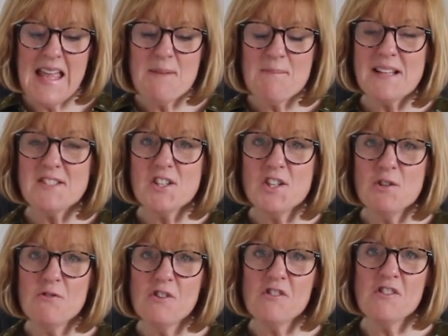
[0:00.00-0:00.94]
Imagine
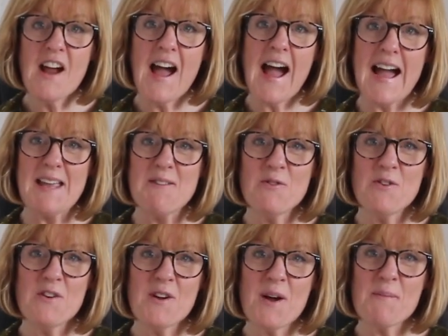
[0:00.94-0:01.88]
you're I uh,
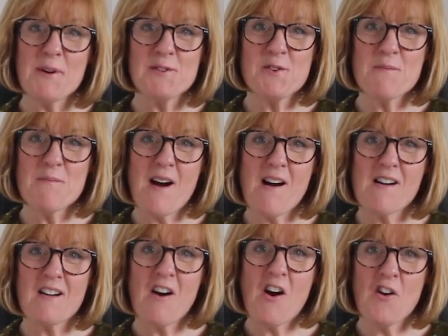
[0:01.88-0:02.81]
were about to
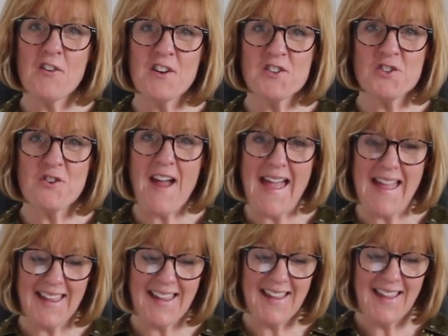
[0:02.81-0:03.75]
embark on a
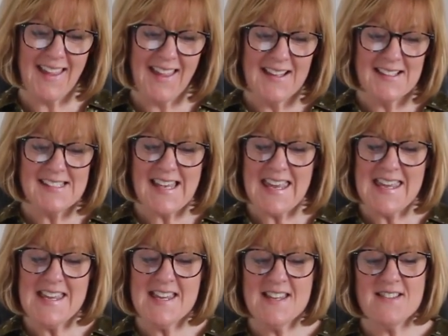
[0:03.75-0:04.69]
trek,
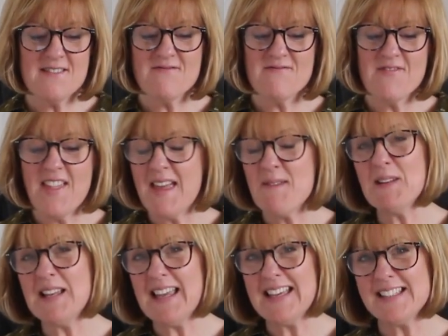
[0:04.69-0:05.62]
say the
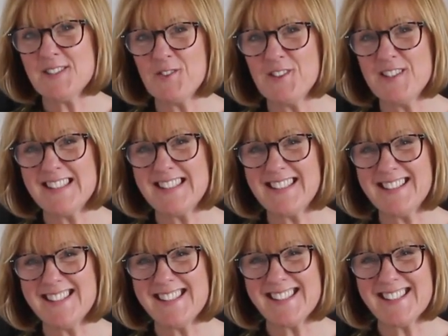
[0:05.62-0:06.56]
Himalayas for
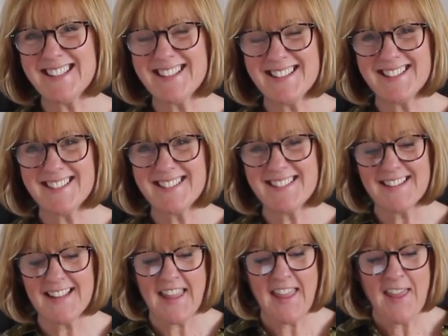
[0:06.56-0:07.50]
instance.
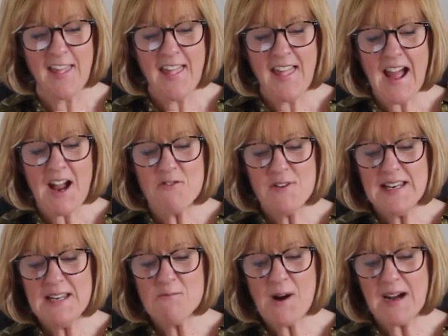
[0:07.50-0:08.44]
A
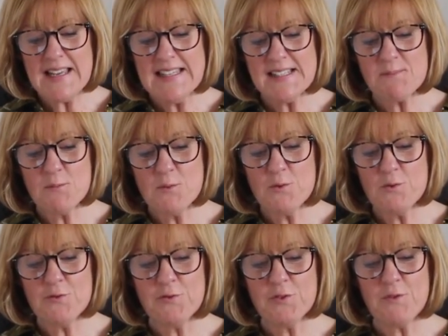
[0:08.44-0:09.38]
really wise
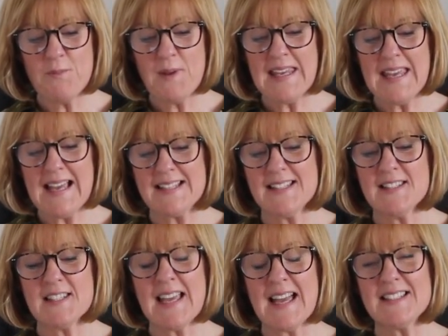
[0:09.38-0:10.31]
move would be get
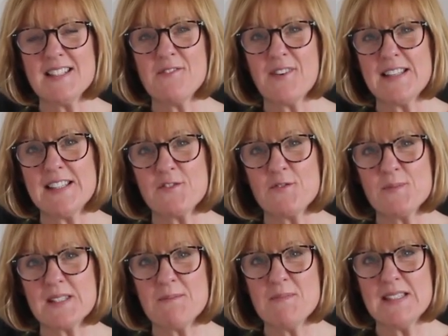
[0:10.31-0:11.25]
to get advice from
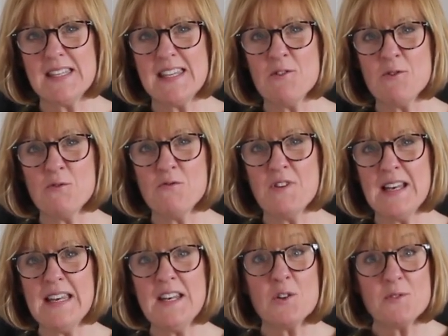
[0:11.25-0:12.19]
somebody who
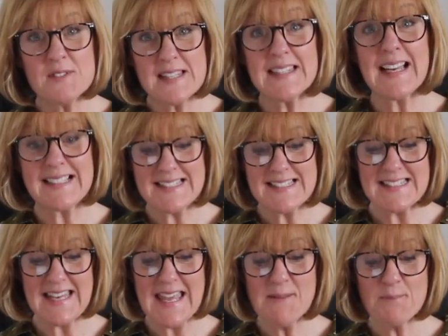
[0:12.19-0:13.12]
really knows the
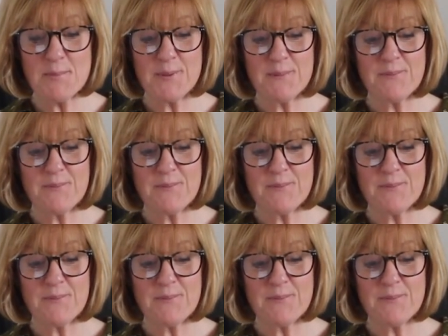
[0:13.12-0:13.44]
landscape